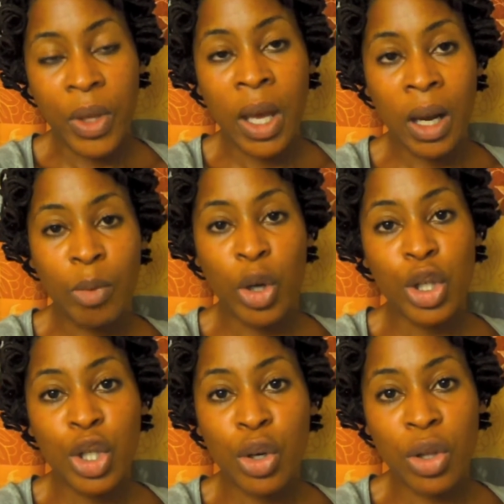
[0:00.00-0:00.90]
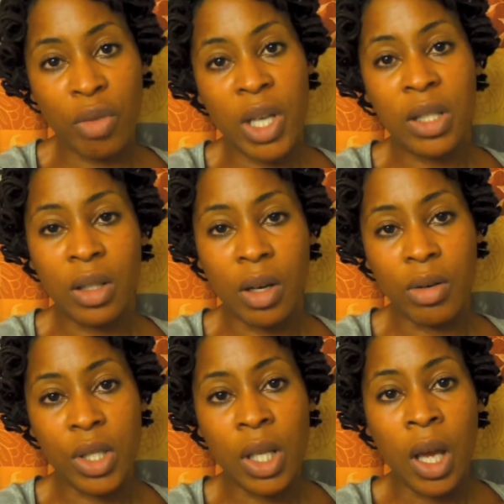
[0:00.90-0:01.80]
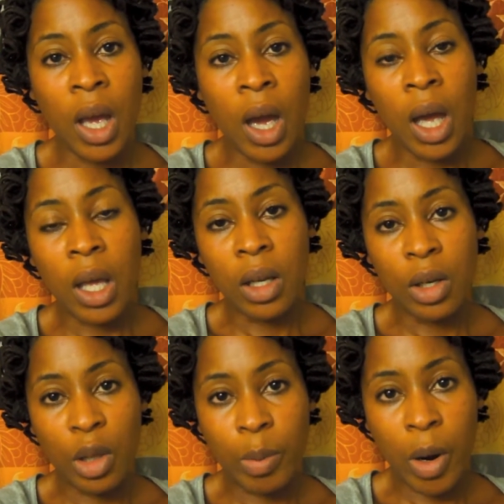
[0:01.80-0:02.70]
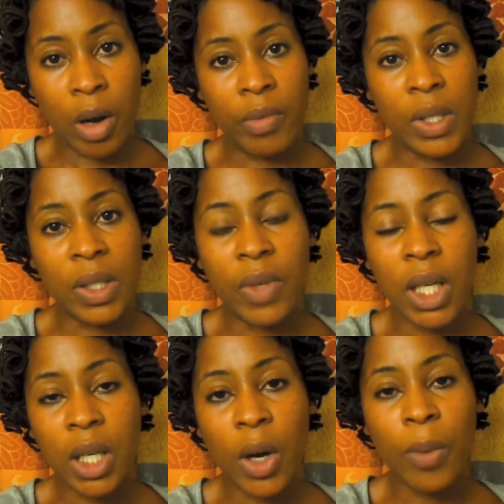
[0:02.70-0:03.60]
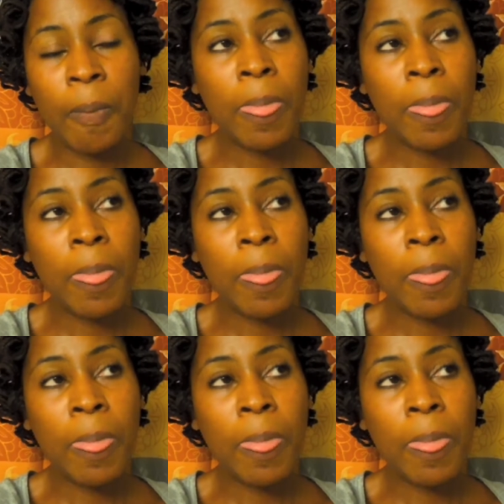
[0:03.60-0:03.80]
and I'm going to show you the rest of those in another part of this video.